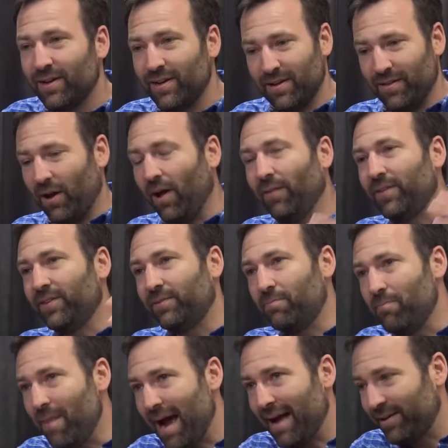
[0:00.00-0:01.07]
you know all these
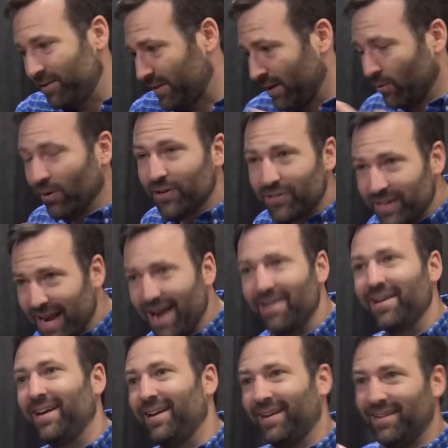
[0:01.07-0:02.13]
you got Orange
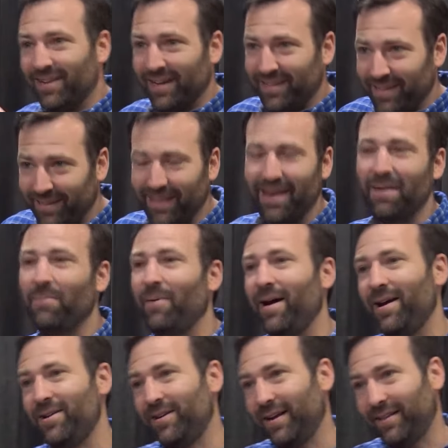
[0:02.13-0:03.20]
County and you got the Inland
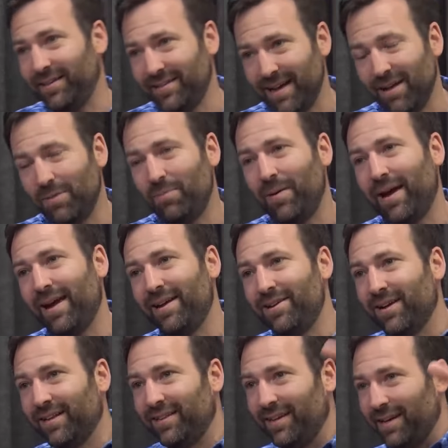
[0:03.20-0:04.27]
Empire, you got the South Bay
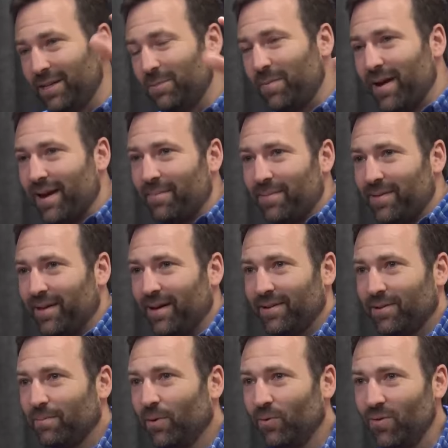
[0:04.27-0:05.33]
and you got the East Bay up in uh,
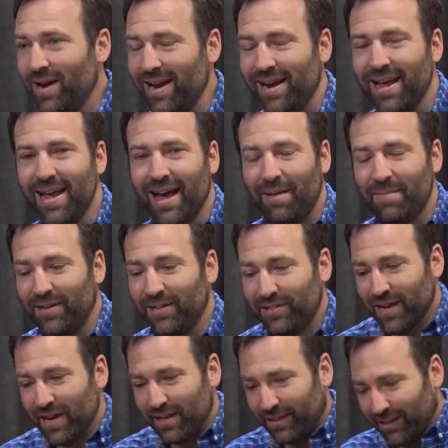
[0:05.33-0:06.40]
you know, Marin. I mean
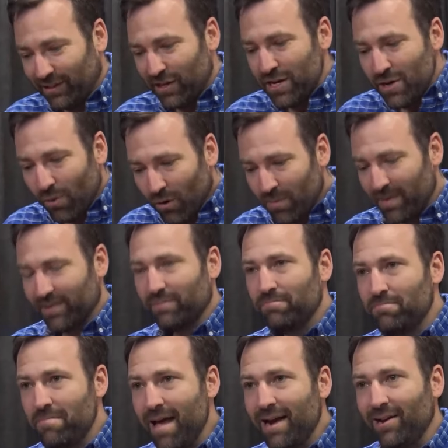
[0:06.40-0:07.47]
these these enormous
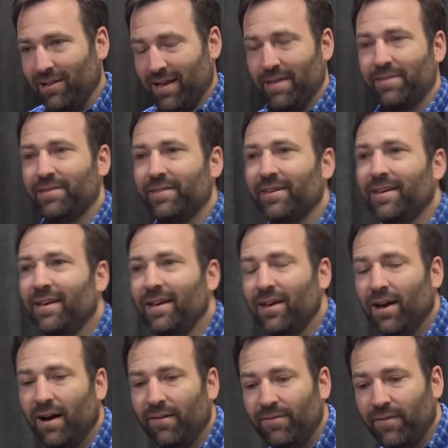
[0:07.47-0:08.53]
megaliths
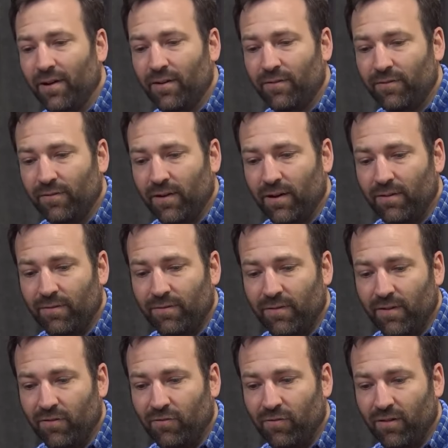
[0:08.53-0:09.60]
of of of
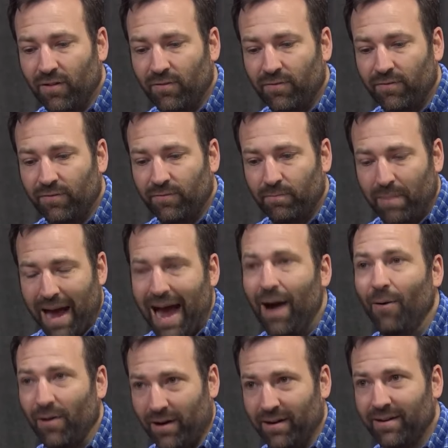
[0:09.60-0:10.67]
of, of
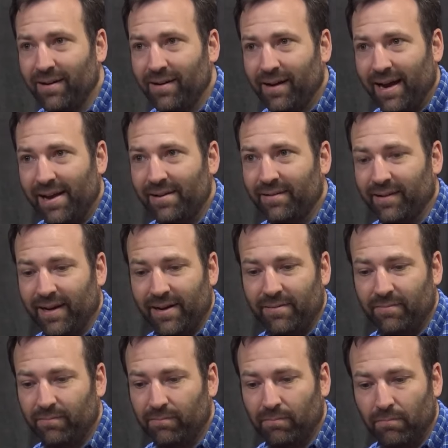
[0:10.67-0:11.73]
power and
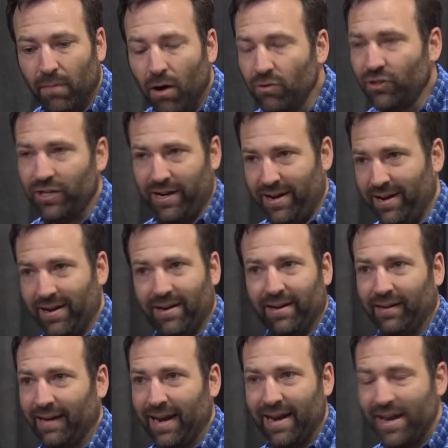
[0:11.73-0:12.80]
and motion
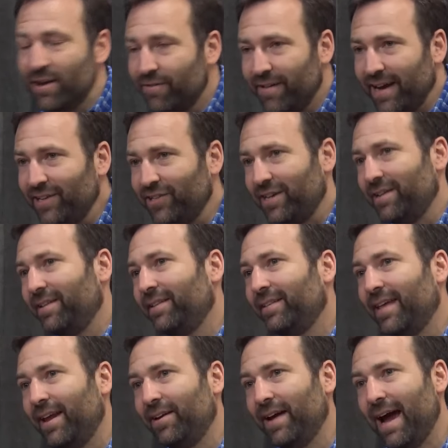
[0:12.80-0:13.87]
and, and innovation
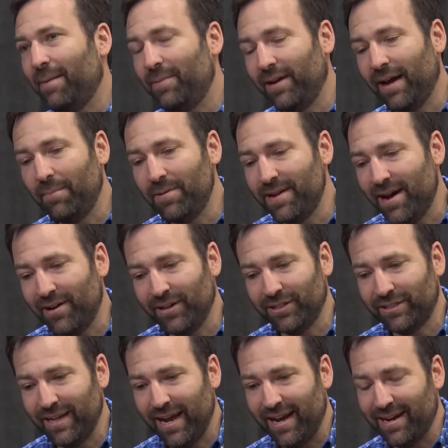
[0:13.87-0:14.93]
that are happening up and down our
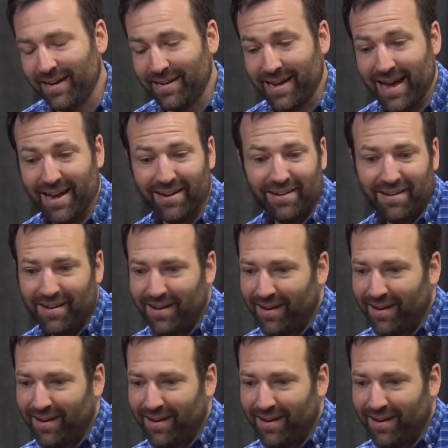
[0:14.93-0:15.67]
state, and yet.